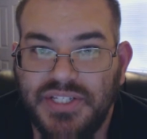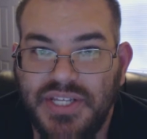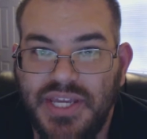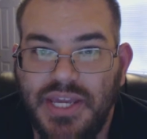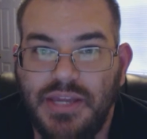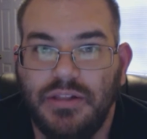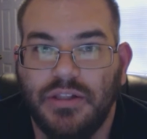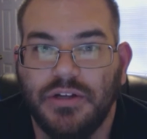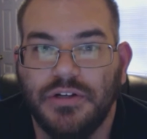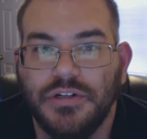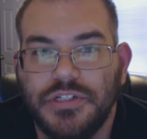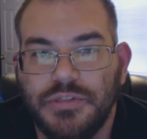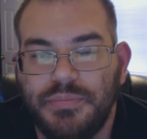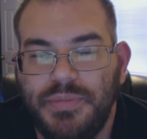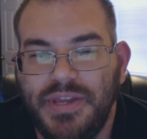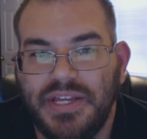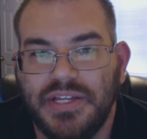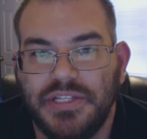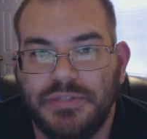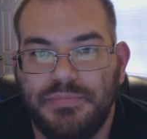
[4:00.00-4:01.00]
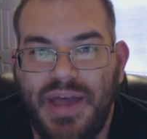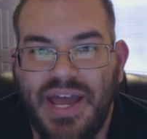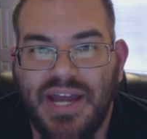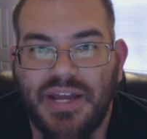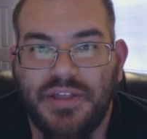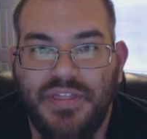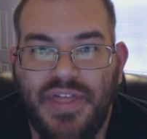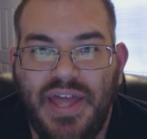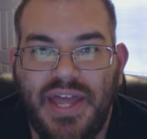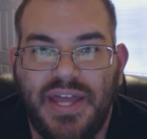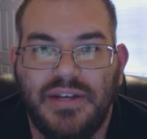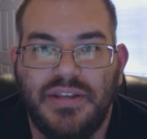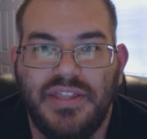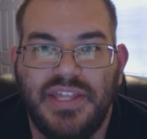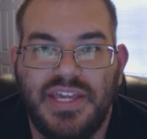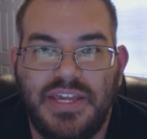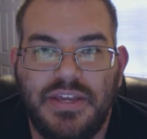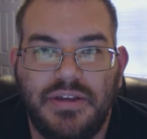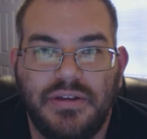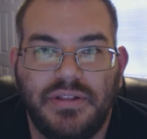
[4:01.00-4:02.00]
as healers, because back then
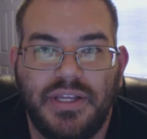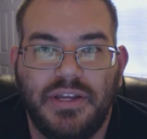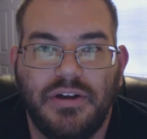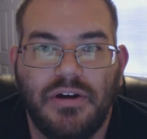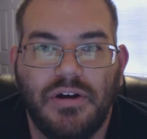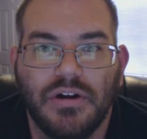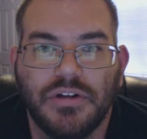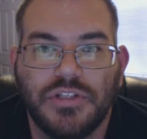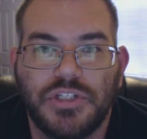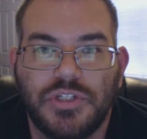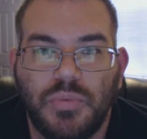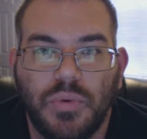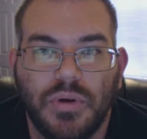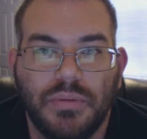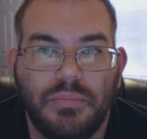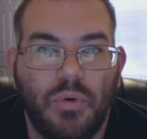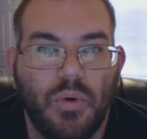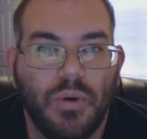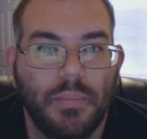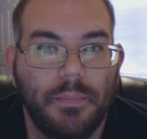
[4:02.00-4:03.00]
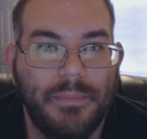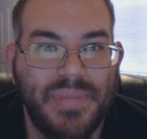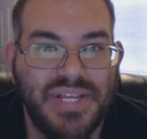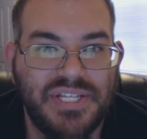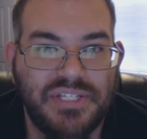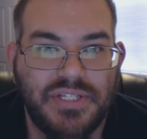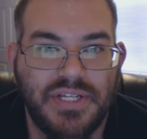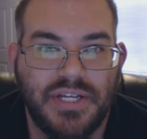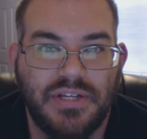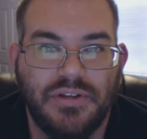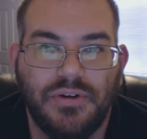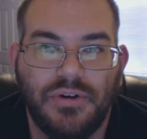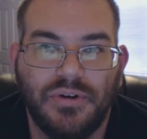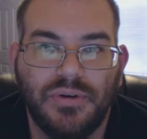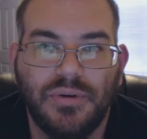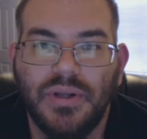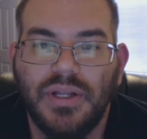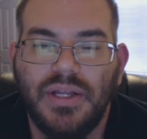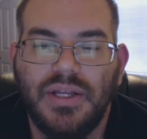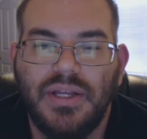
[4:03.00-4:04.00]
the healing arts were more
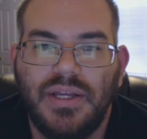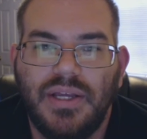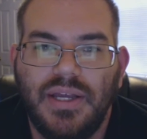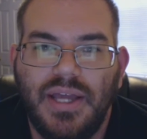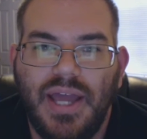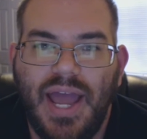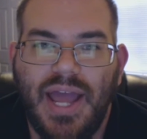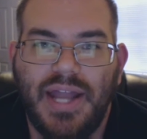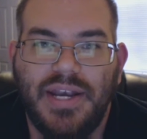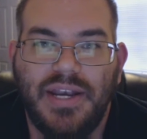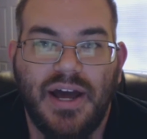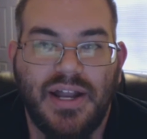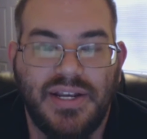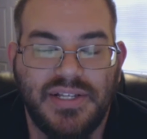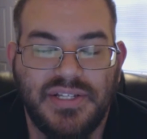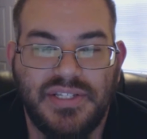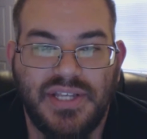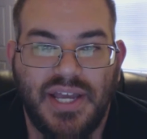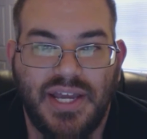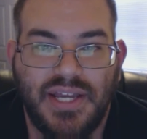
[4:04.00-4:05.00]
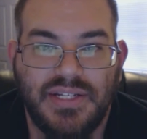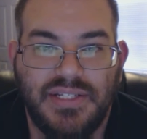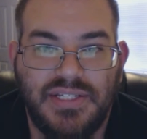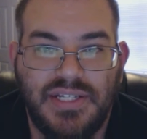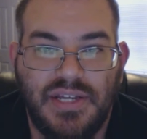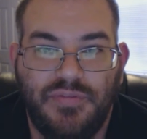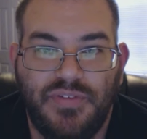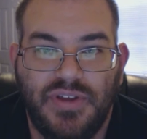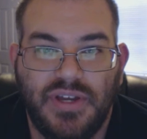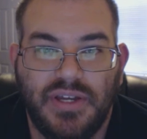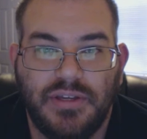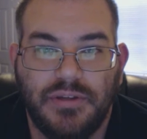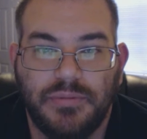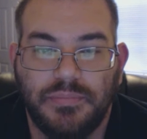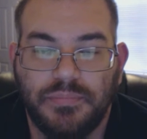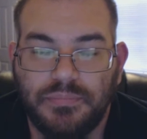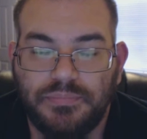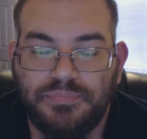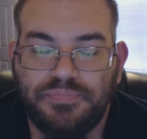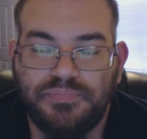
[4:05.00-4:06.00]
mystical and not as scientific.
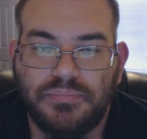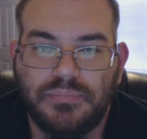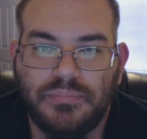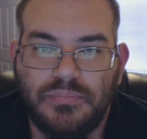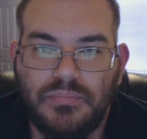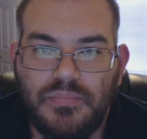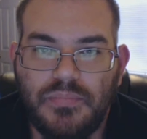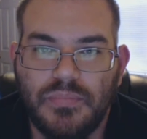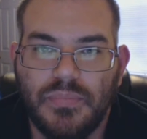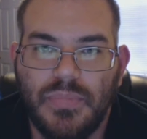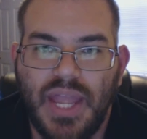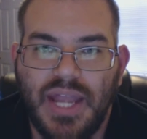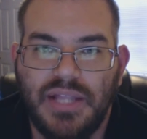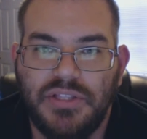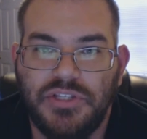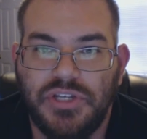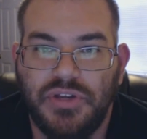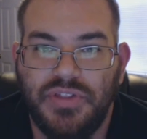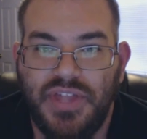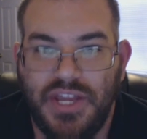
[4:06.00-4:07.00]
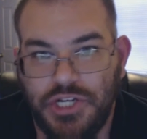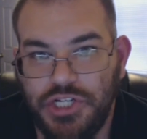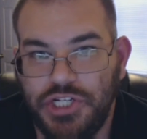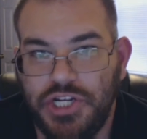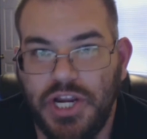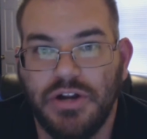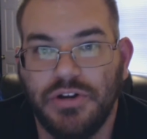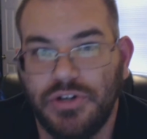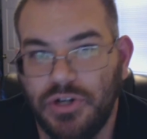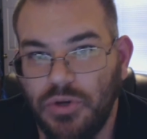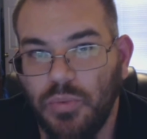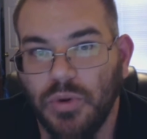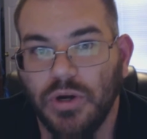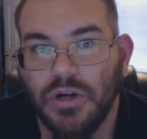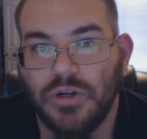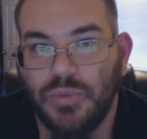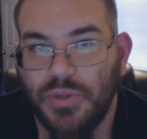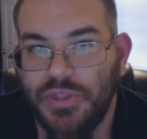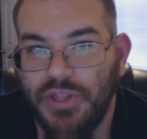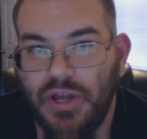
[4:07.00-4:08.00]
And so they shared a
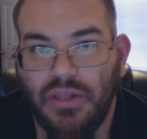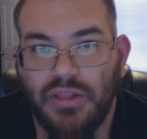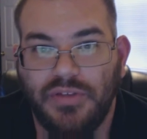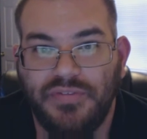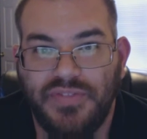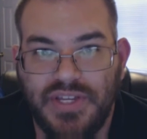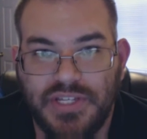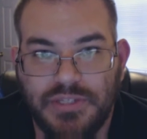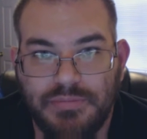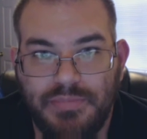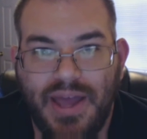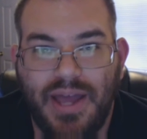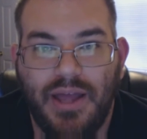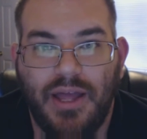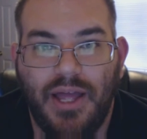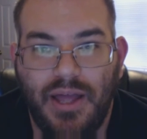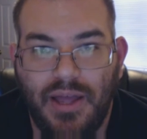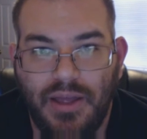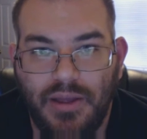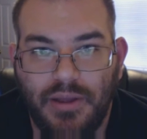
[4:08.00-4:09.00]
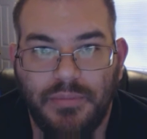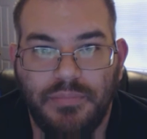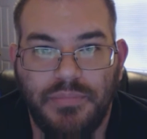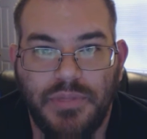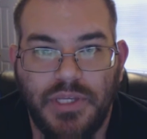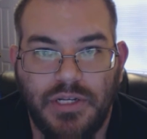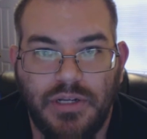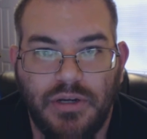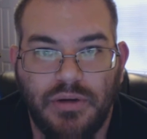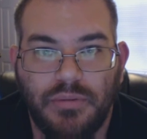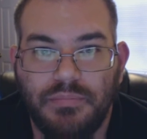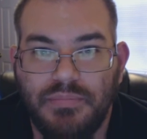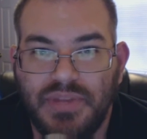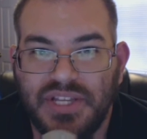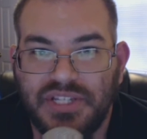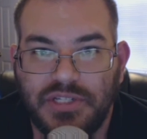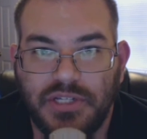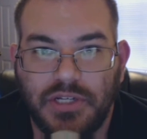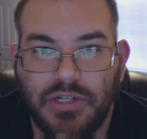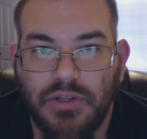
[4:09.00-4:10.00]
word with all of these,
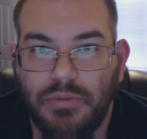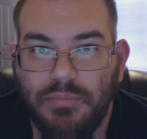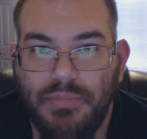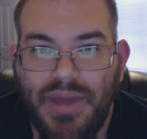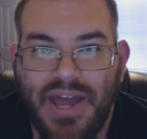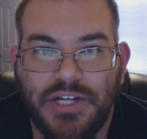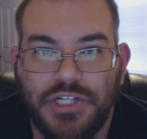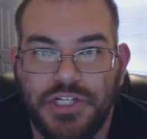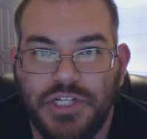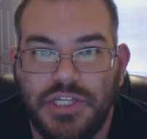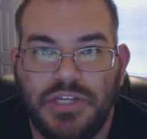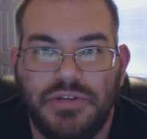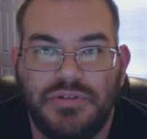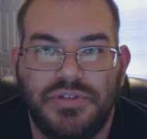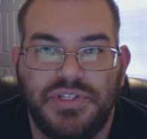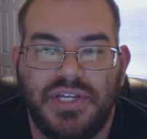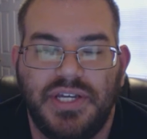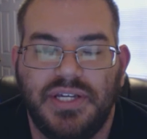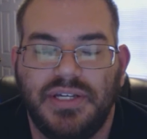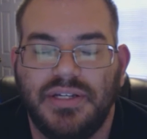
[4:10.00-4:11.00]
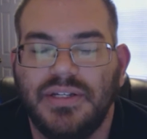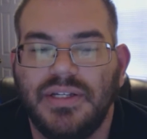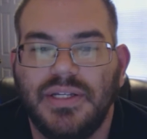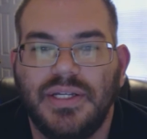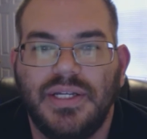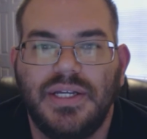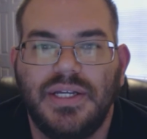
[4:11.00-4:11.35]
mystical magic using